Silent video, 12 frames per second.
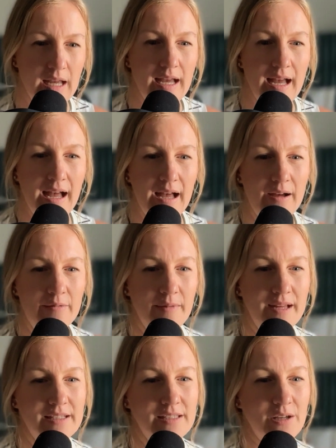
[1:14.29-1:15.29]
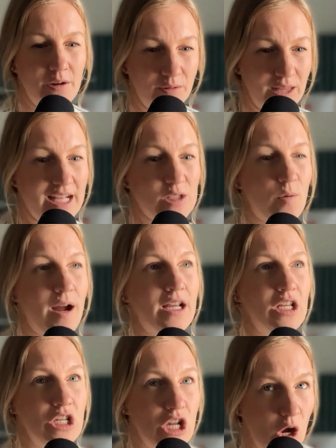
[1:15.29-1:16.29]
And so that's why
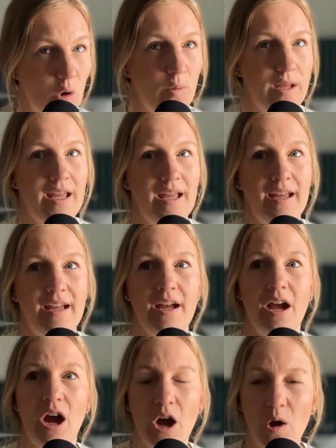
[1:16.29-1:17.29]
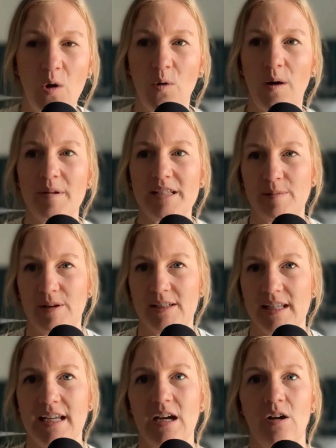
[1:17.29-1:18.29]
knowing, oh, I'm
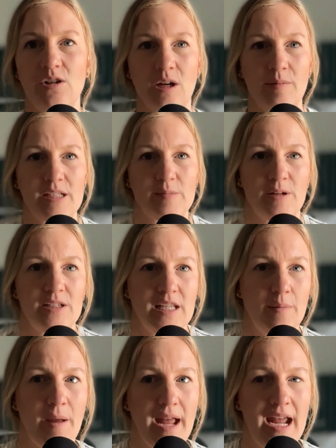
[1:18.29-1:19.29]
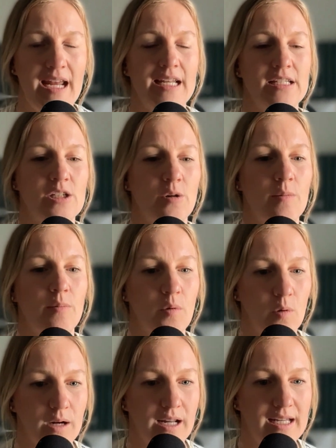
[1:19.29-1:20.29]
experiencing guilt or I'm experiencing pain is so
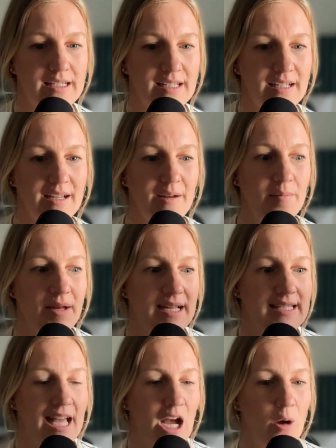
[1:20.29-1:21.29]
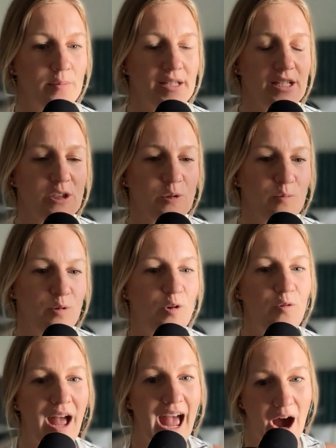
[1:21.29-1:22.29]
important, because it helps us to move
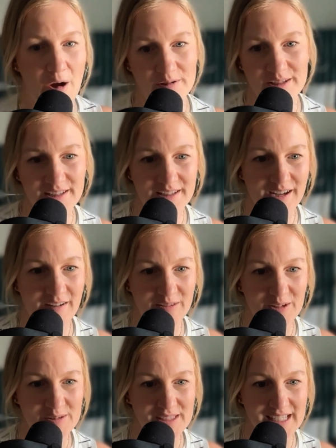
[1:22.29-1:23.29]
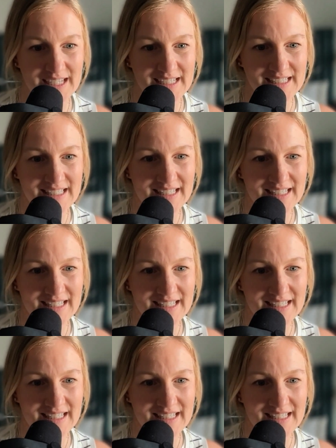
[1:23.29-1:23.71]
out of those things.